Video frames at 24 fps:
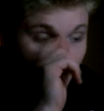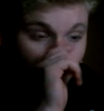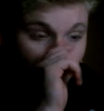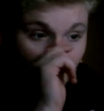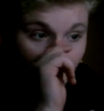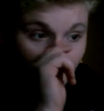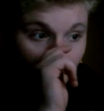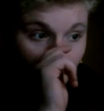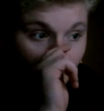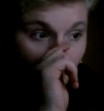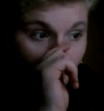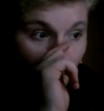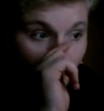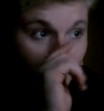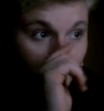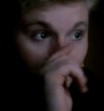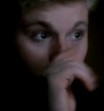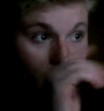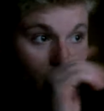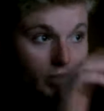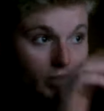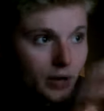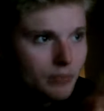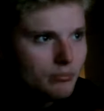they
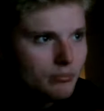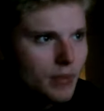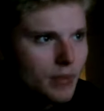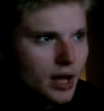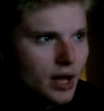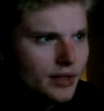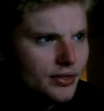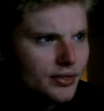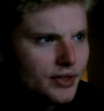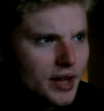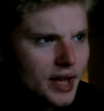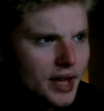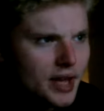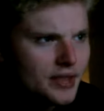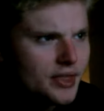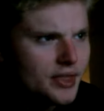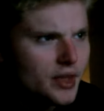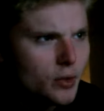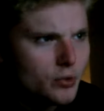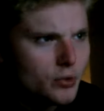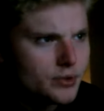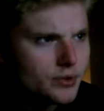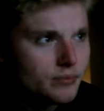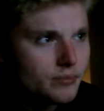deployed, or a month, I
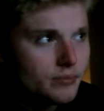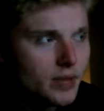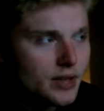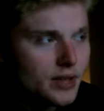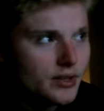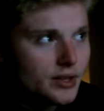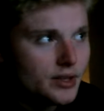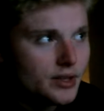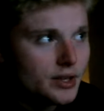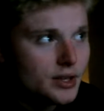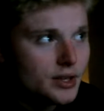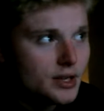think it was a month.